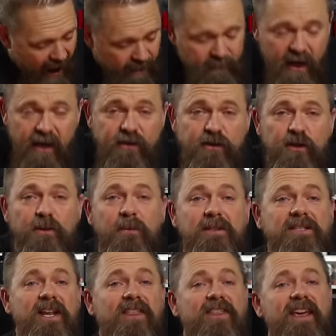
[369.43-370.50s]
I'm not sure what
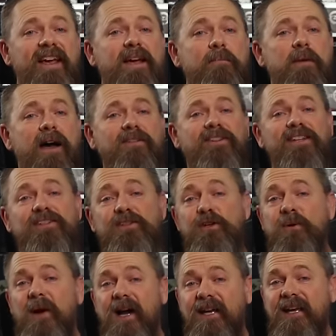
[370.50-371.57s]
to think about this
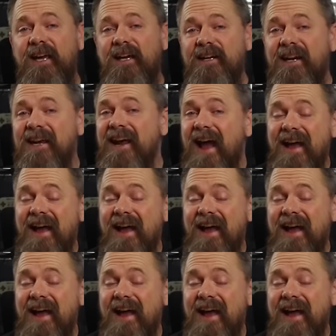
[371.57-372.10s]
UI yet.